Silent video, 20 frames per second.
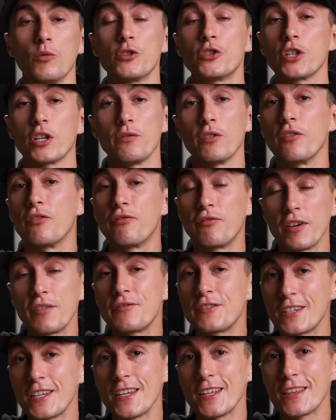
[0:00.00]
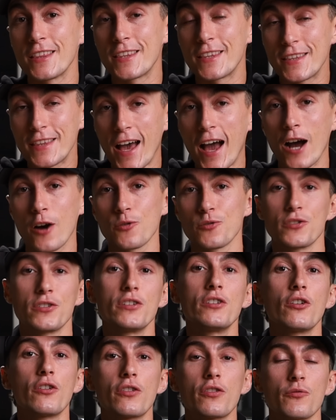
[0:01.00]
which will give you
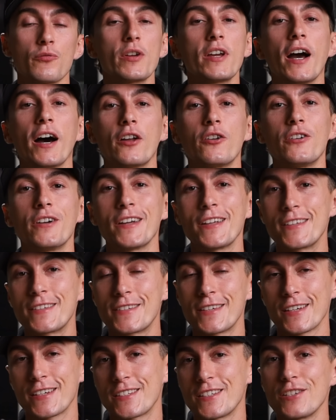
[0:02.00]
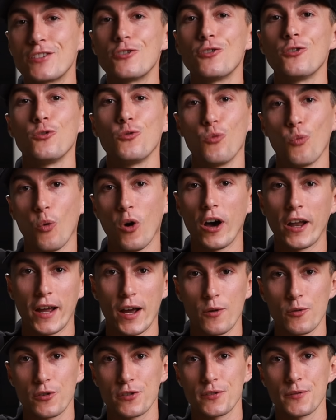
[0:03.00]
15,362 watt
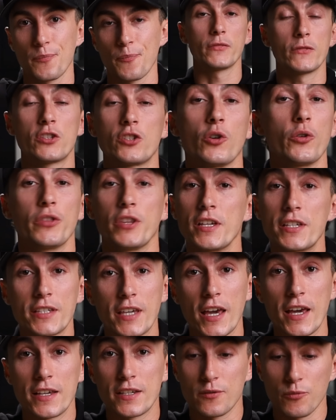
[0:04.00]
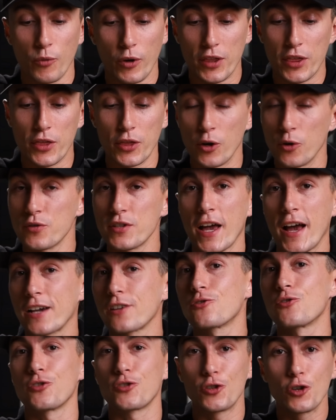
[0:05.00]
hours. So in this case, with those
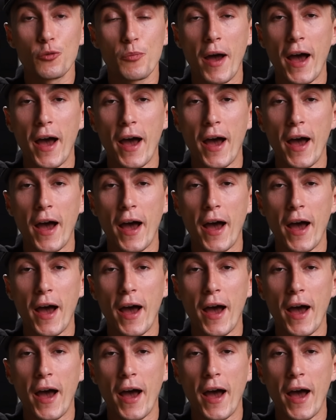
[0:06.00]
extra 2